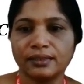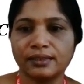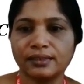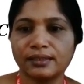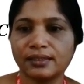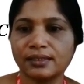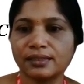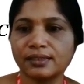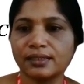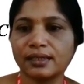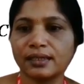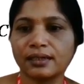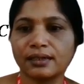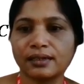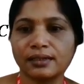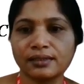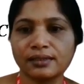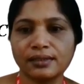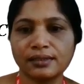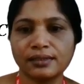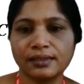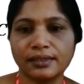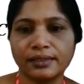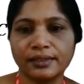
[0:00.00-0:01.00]
This is the
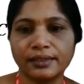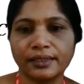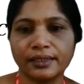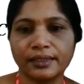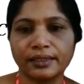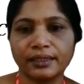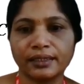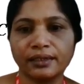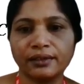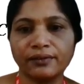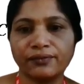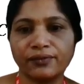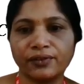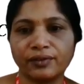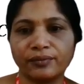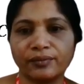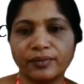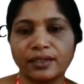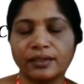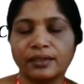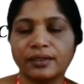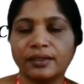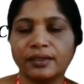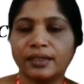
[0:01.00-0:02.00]
Cauchy's integral
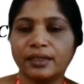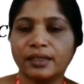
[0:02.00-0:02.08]
formula.